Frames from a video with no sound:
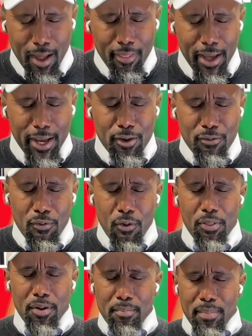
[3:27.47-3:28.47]
Thank you
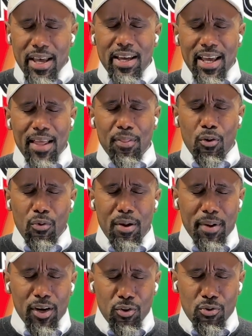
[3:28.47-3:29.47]
for the men and the
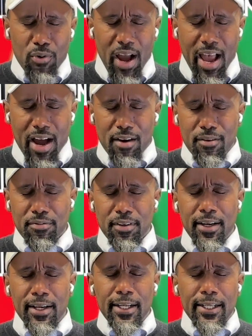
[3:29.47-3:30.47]
women who have
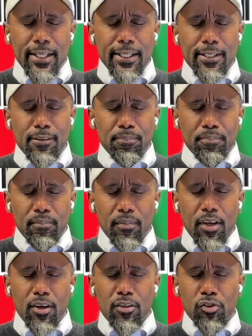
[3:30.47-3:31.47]
uh,
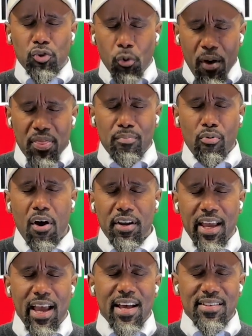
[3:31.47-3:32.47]
joined the
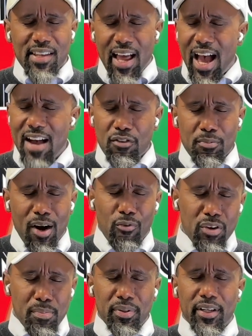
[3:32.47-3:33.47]
broadcast live or by
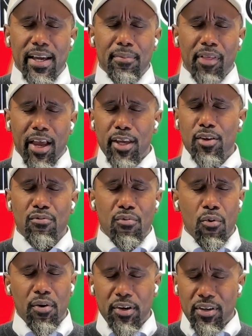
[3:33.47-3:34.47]
replay. Thank you
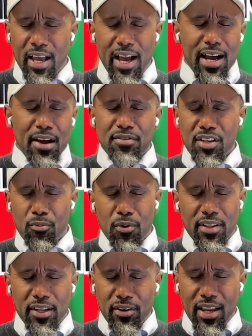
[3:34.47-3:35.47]
for their lives and
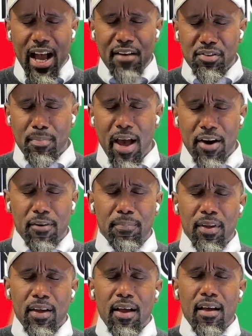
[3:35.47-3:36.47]
what their lives matter.